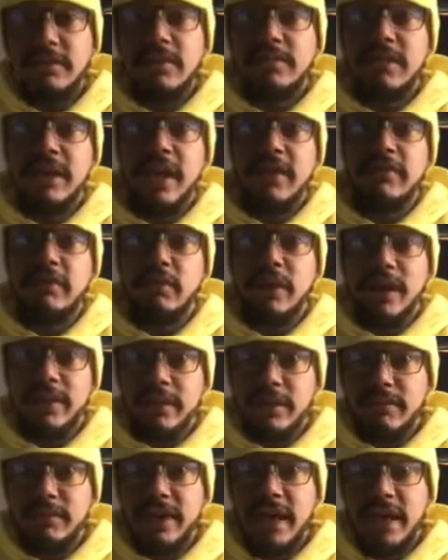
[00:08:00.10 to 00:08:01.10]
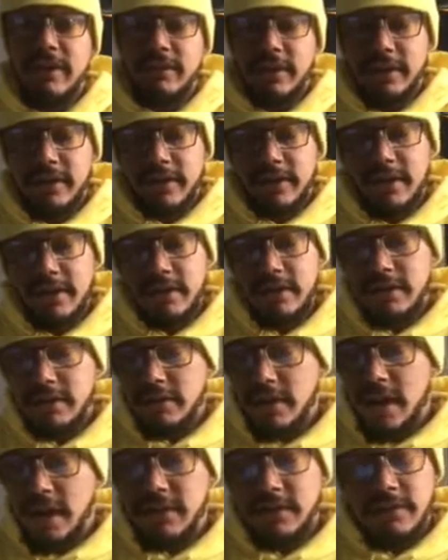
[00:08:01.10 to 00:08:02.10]
them to behave the way they're behaving,
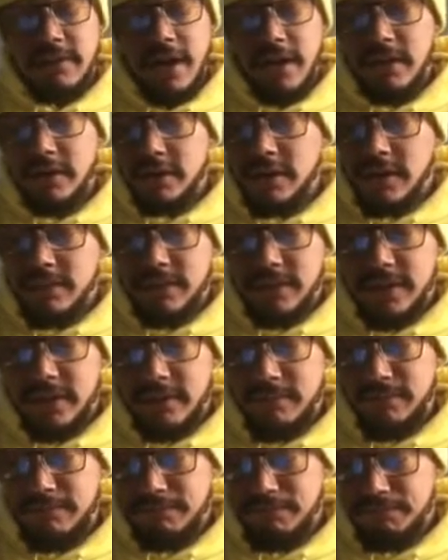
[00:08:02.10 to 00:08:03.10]
I do not look up to them.